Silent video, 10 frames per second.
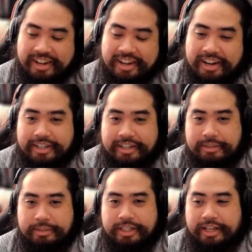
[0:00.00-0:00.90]

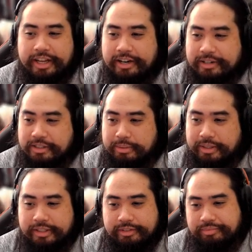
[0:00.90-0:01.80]
Than the characters,
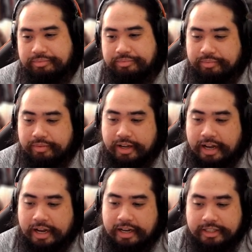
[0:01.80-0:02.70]
but
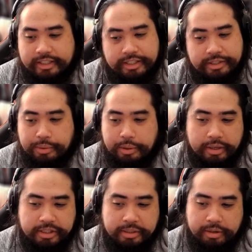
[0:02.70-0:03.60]
I still wouldn't
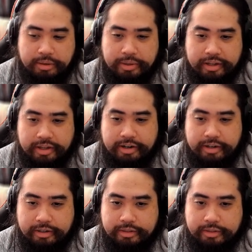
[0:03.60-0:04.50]
mind some luck with the
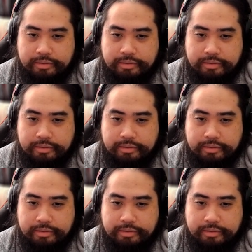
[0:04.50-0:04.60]
characters.